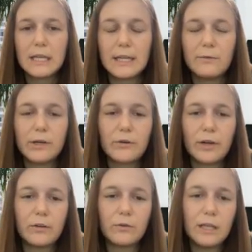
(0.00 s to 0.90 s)
then we are
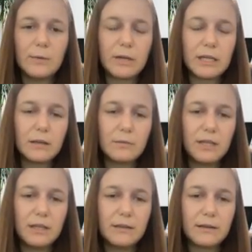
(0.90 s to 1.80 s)
going to deep a little
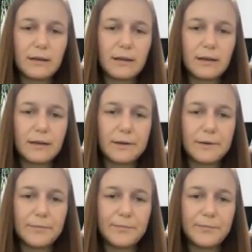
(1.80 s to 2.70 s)
bit
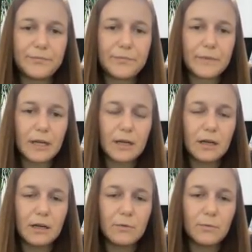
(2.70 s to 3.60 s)
um, uh,